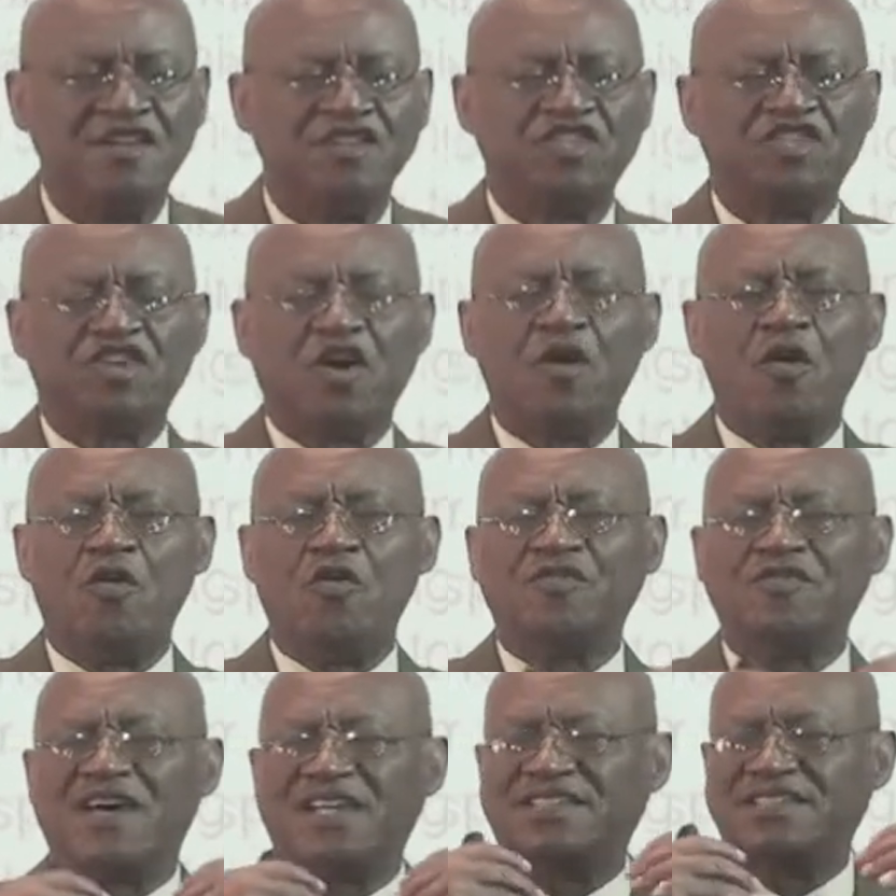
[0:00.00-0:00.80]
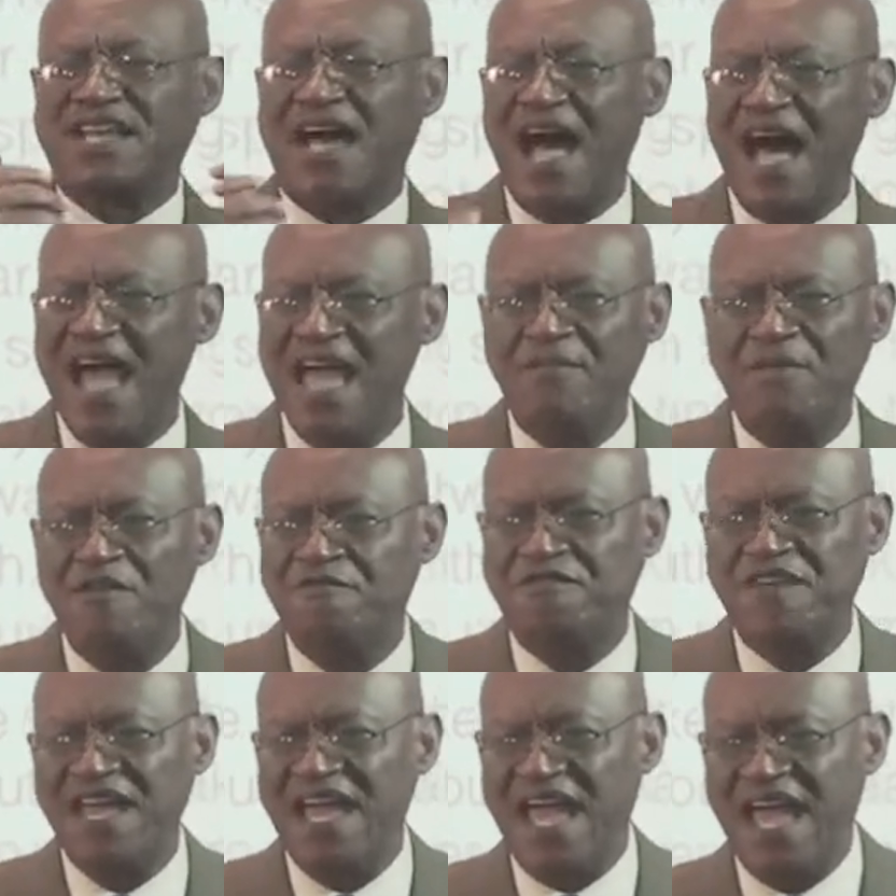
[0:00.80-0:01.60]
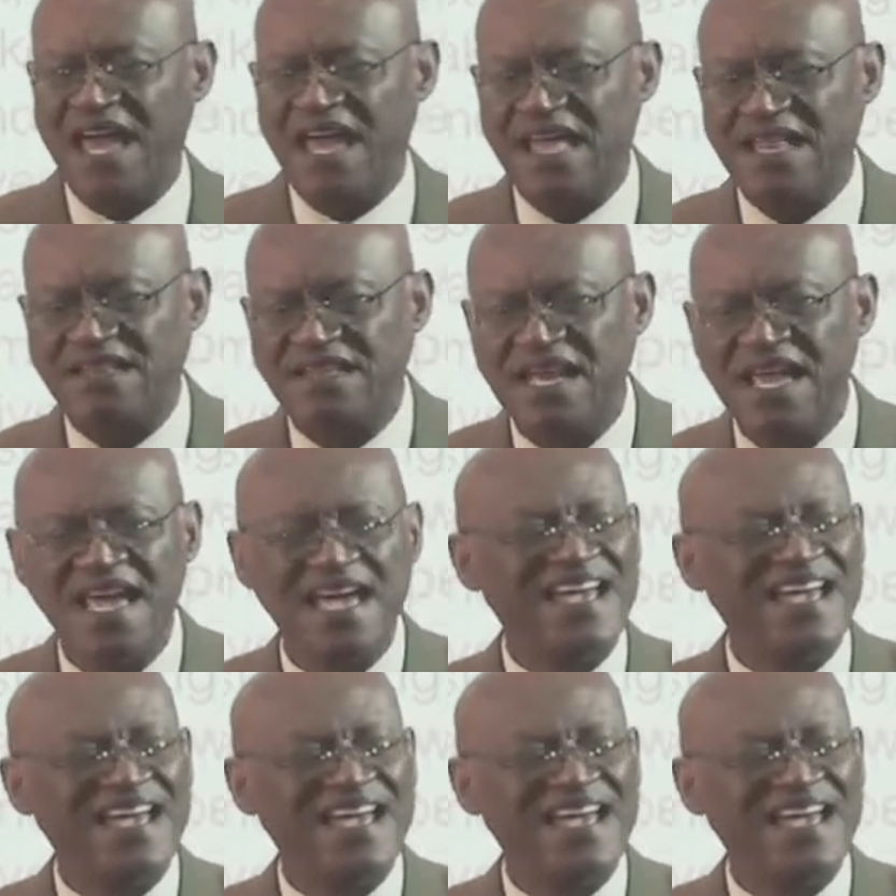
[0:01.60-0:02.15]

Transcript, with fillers: So the time of the end